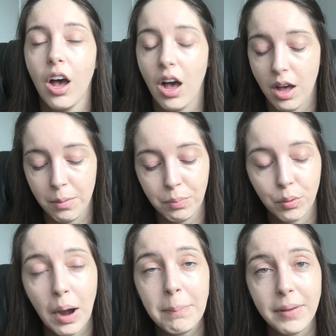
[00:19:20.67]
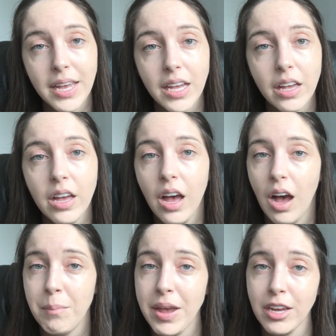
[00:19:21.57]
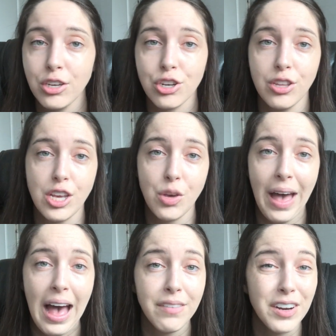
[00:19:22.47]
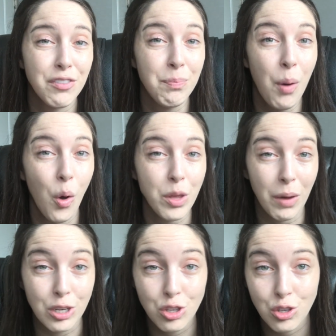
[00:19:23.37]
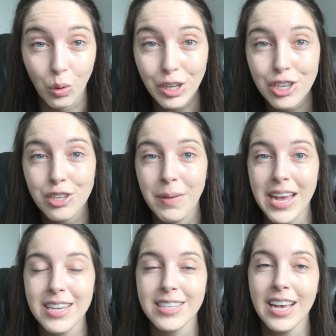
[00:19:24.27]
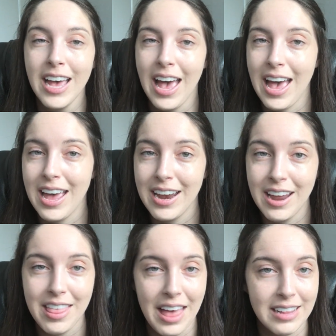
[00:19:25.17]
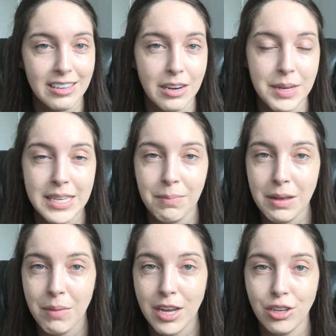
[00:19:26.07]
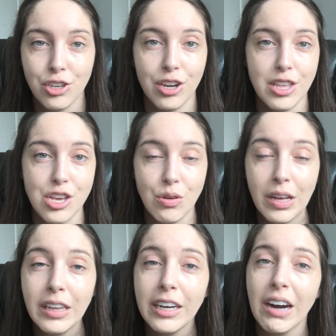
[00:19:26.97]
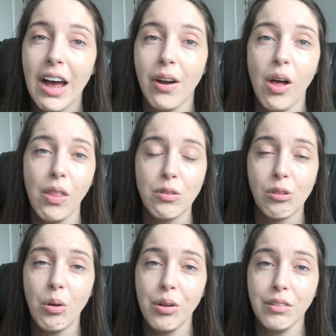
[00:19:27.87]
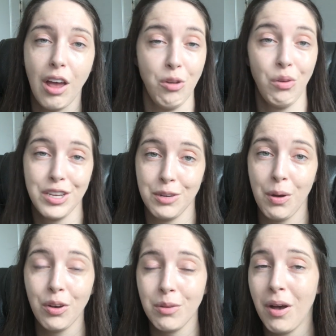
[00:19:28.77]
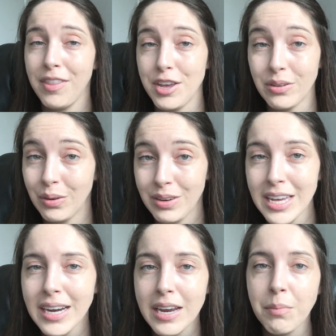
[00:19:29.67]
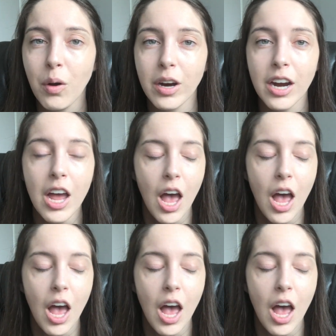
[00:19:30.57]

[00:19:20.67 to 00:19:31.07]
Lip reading: Prepping, making sure that you have enough Pokemon storage space, and that's going to be something, making sure that you clear out all those old unwanted Pokemon that you don't need anymore,